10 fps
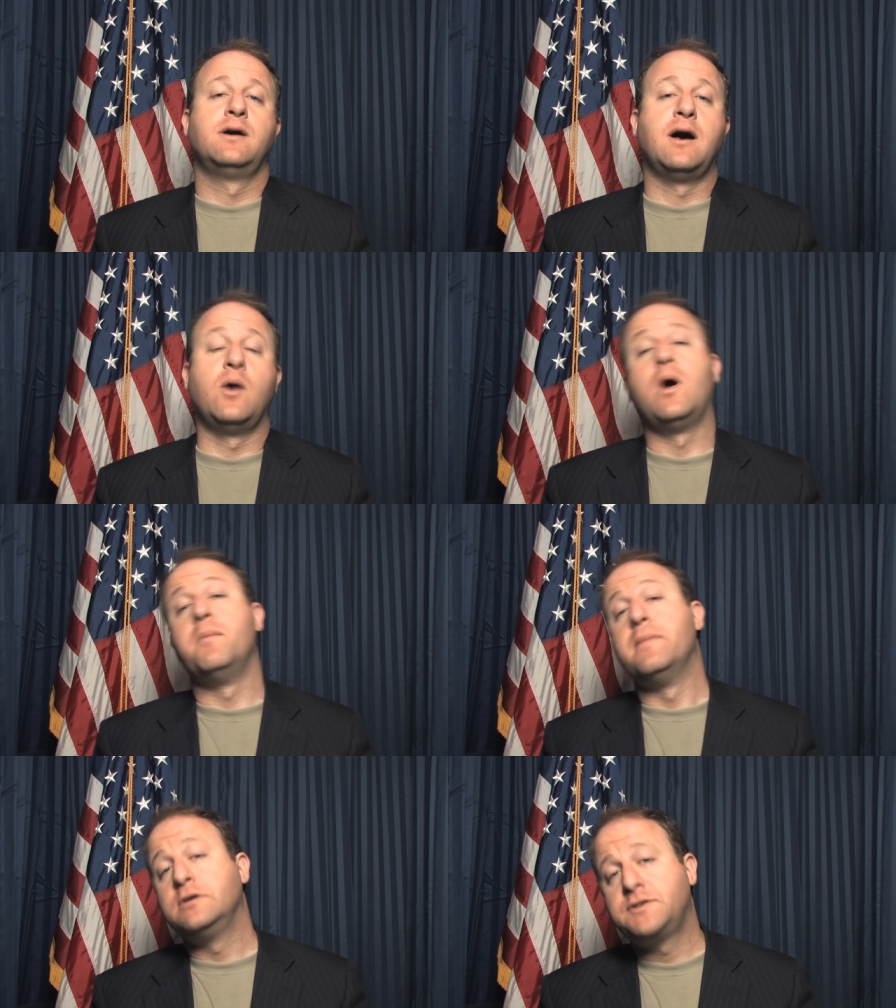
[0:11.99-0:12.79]

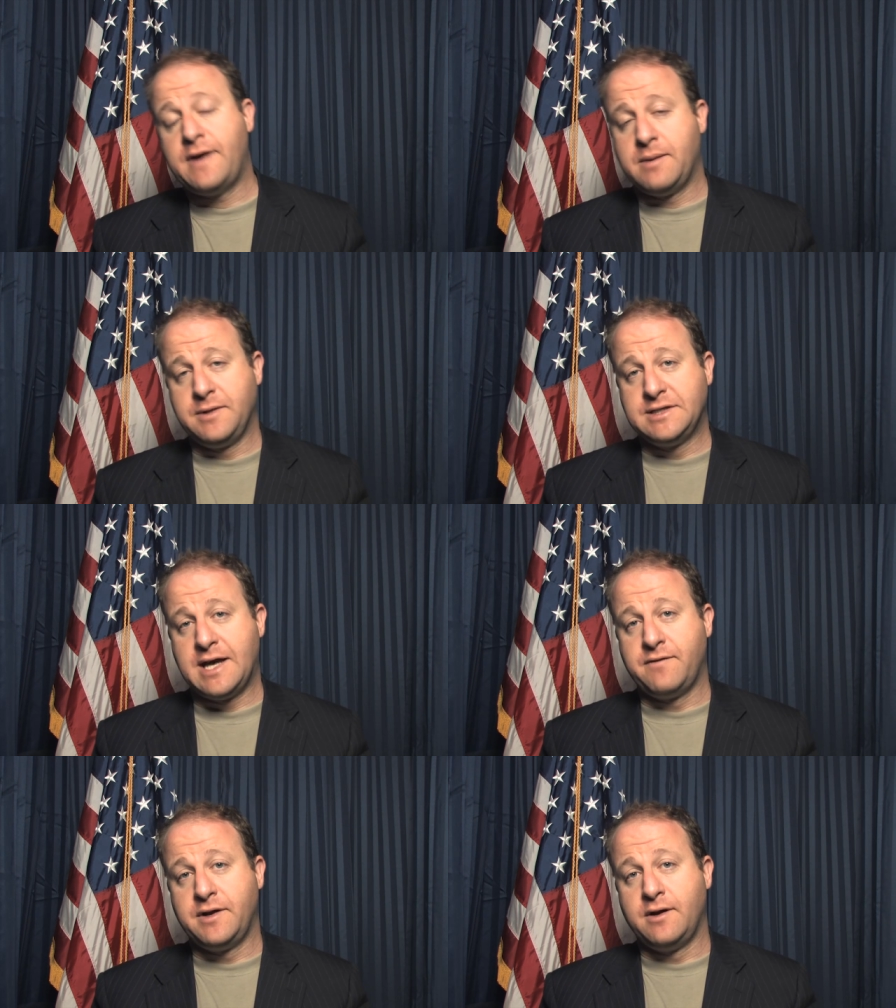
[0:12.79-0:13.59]
While most families
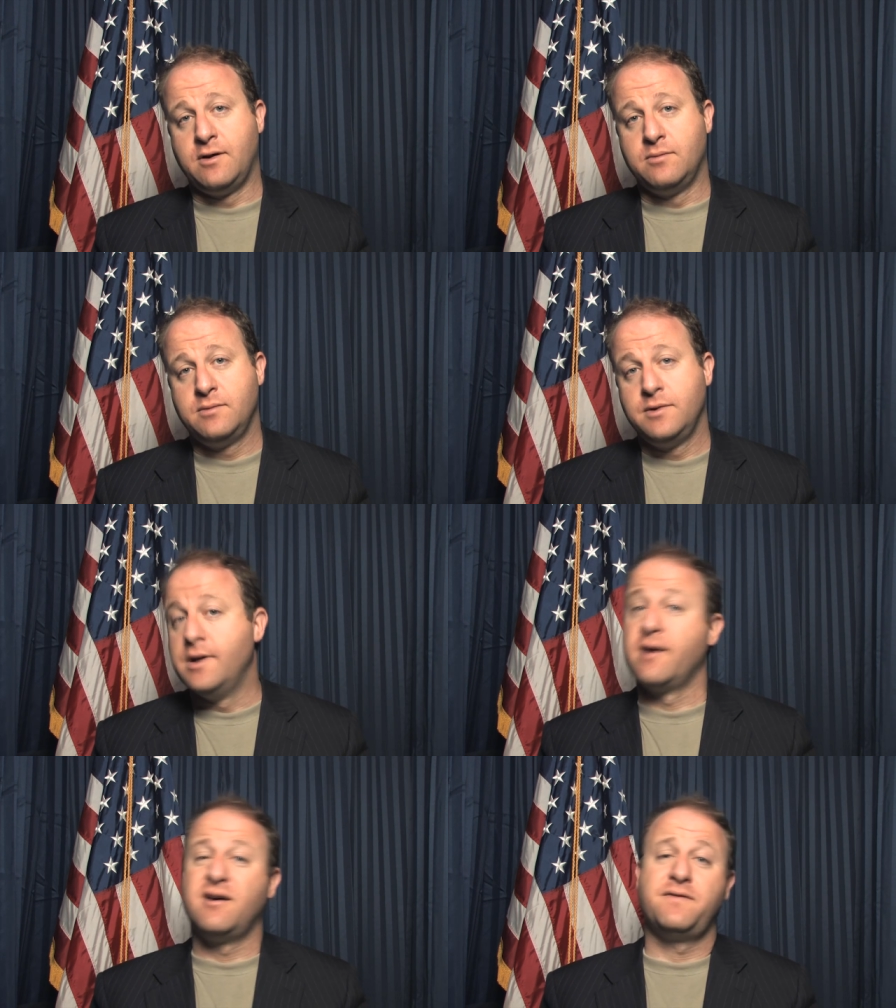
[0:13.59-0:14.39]
have it at home,
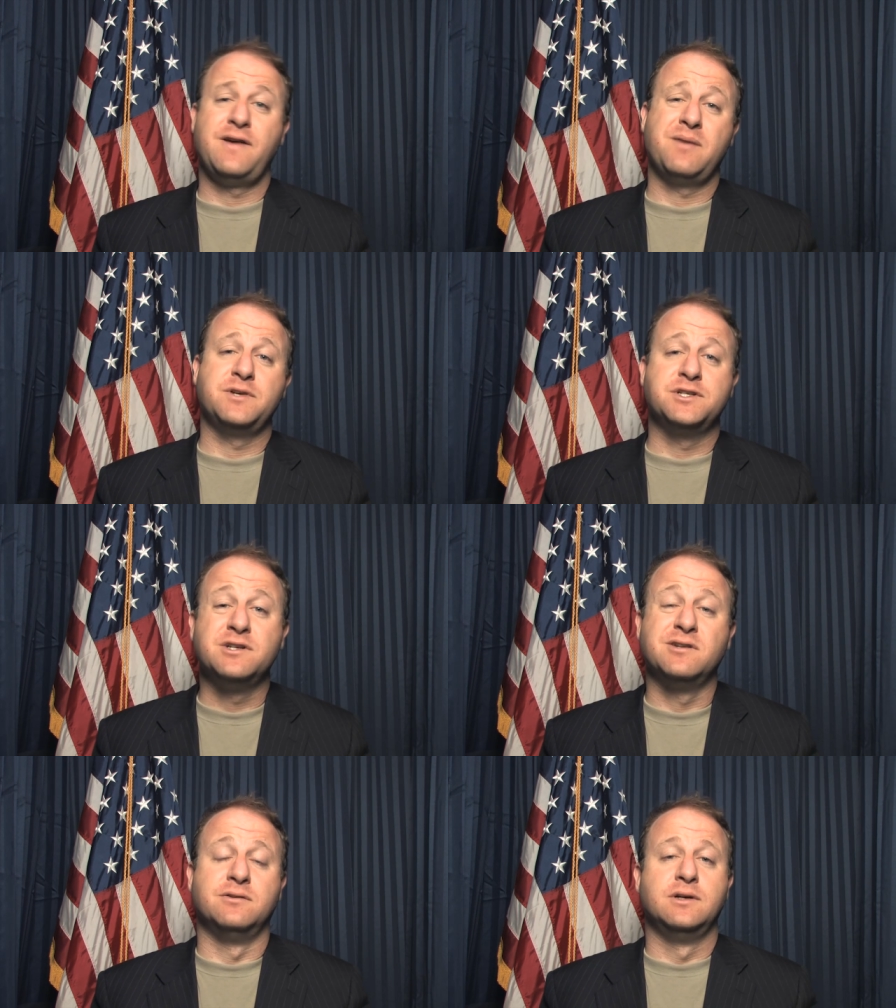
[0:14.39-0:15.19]
not all families
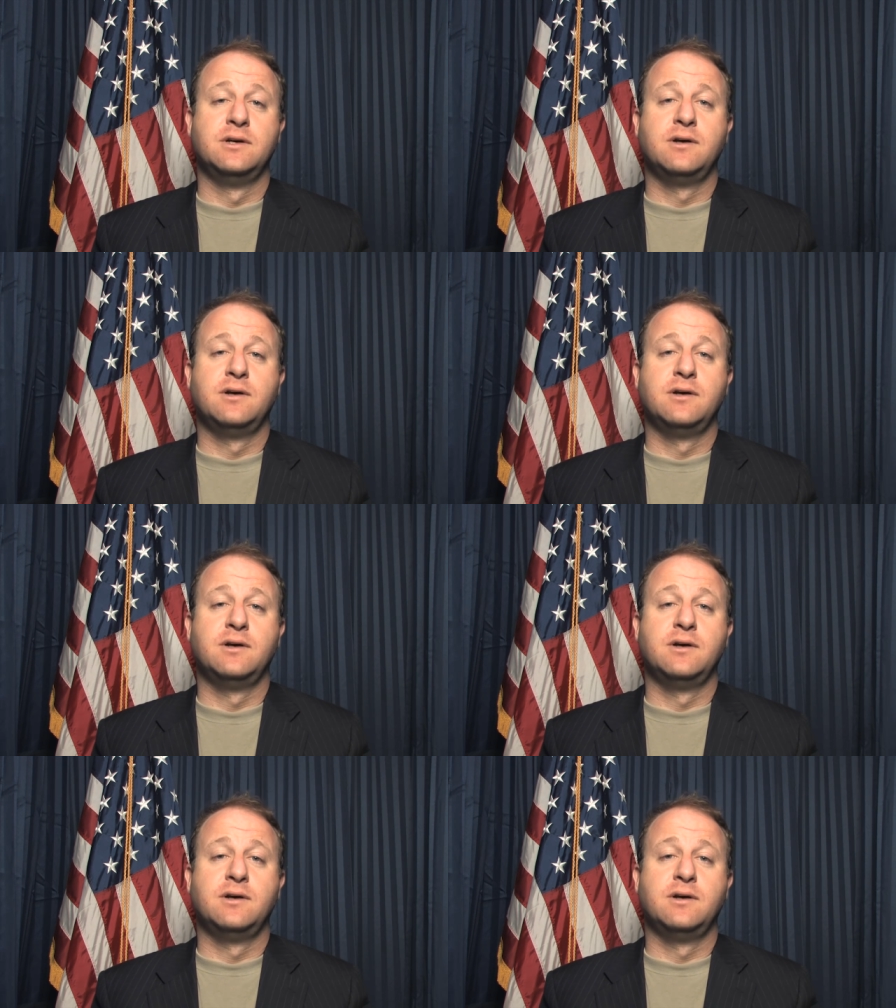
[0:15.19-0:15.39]
do.